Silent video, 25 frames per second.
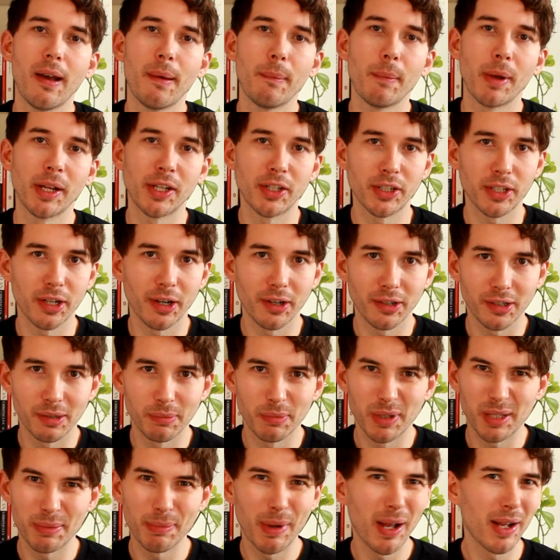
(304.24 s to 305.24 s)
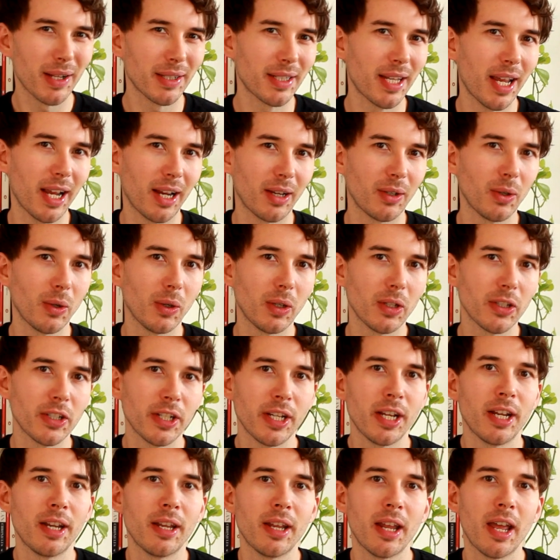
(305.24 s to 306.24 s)
and show some smart
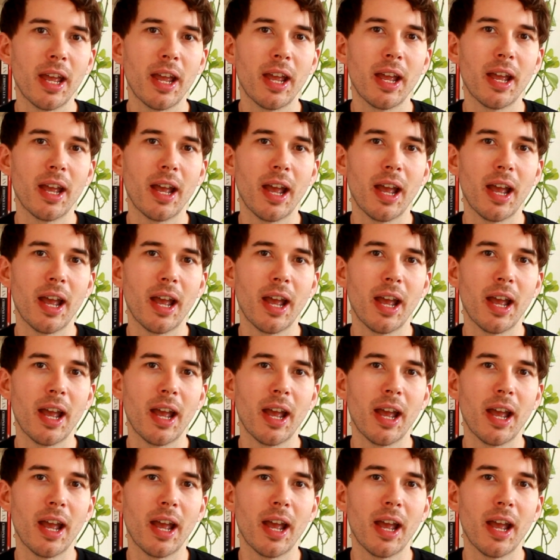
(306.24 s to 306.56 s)
technology in there,